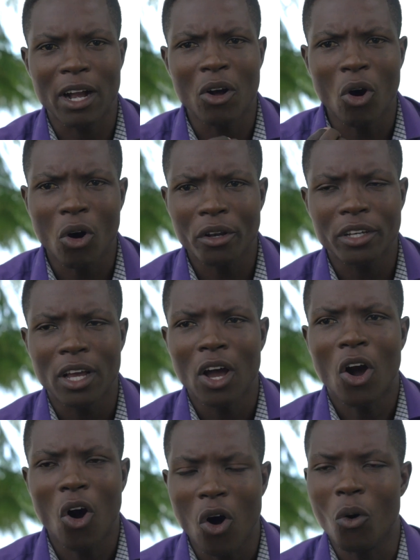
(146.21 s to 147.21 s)
God
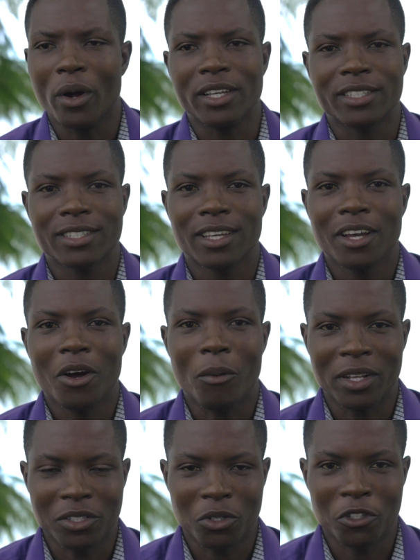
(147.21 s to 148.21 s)
always
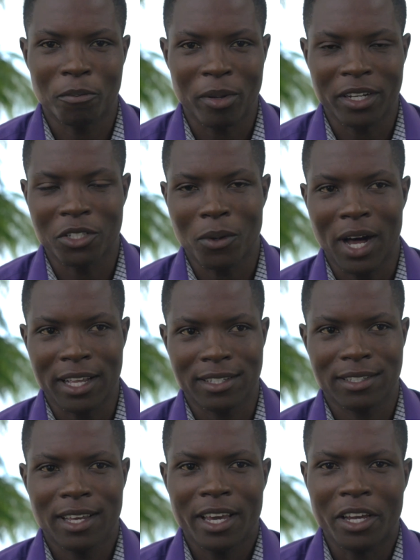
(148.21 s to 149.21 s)
wants to speak to us.